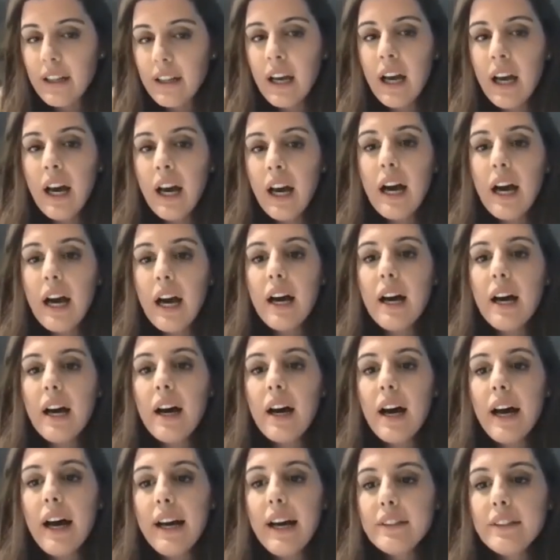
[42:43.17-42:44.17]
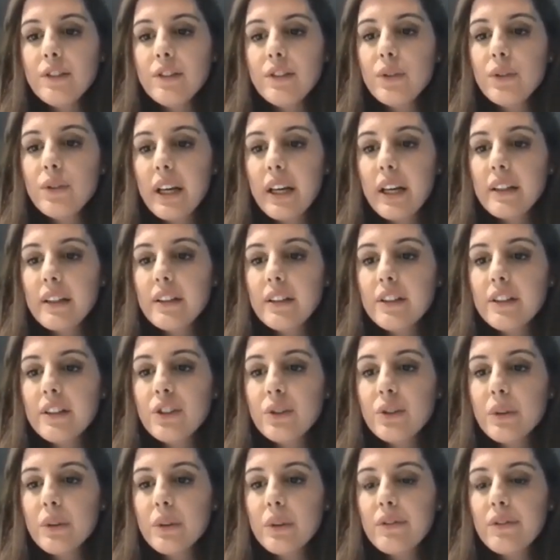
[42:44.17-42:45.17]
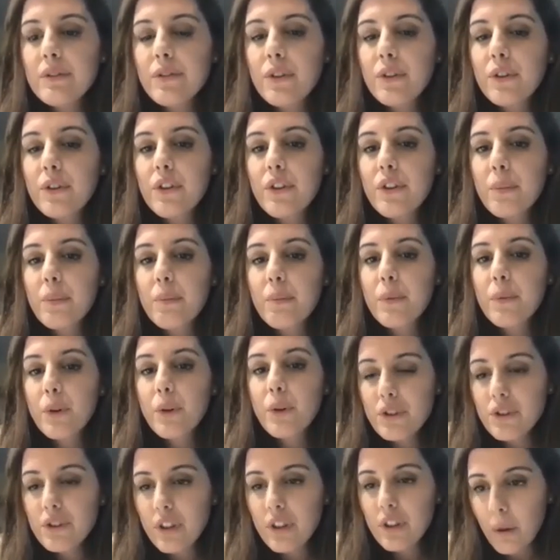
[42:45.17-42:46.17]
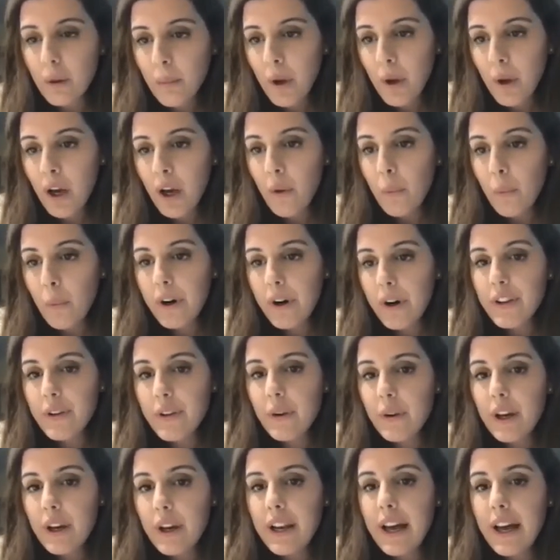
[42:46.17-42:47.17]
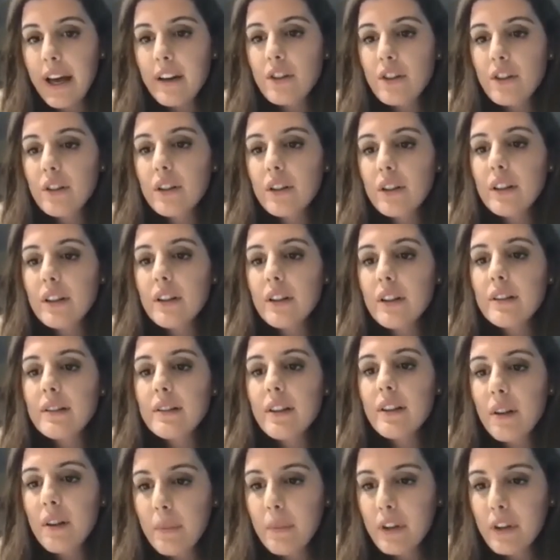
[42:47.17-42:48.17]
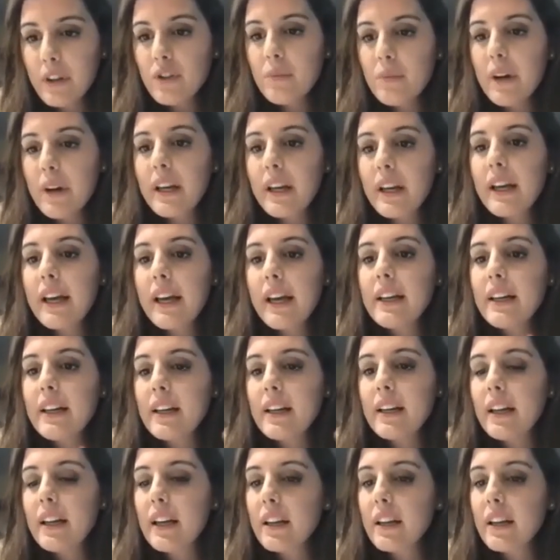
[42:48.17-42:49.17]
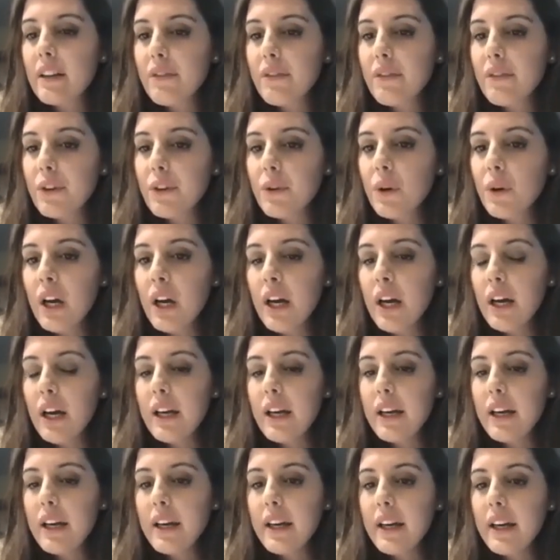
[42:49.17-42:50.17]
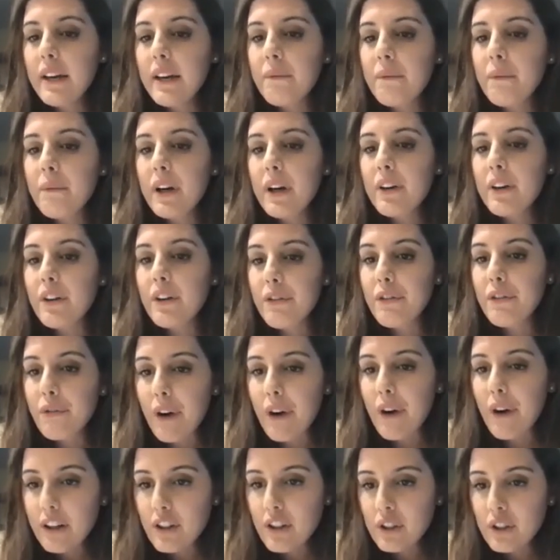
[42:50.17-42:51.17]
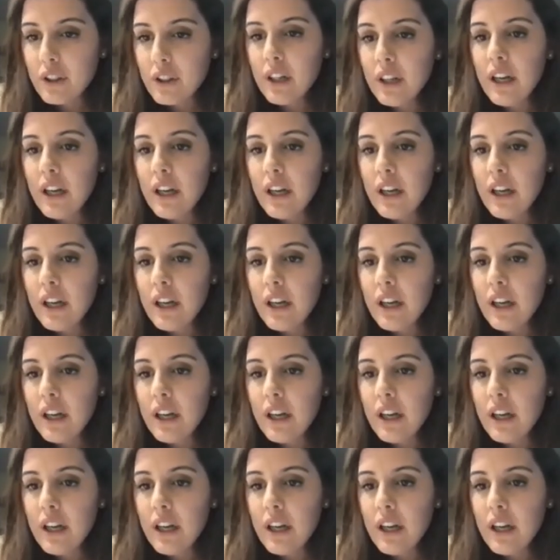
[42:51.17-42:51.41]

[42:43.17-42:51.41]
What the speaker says: And you can do it for the post-op, where you can actually sit the patient back again, and it can give you a refraction,